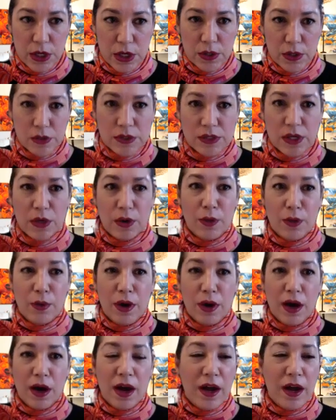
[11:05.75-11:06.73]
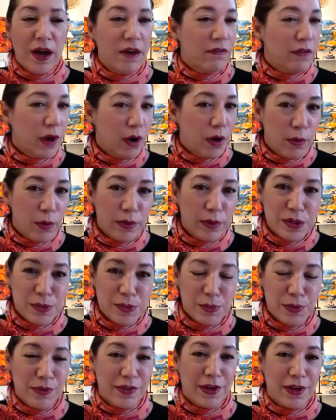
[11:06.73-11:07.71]
So I have always
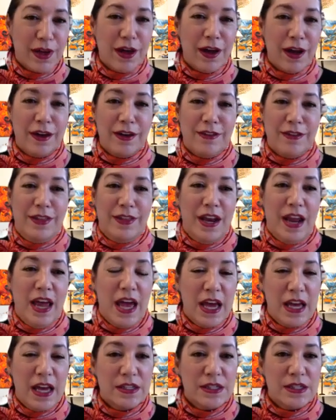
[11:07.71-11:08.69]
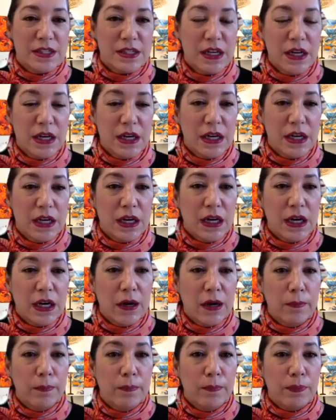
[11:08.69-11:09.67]
been the kind that has
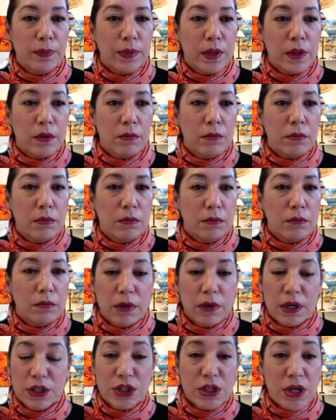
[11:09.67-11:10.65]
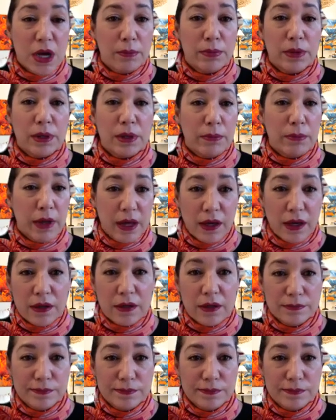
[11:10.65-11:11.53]
my shopping bag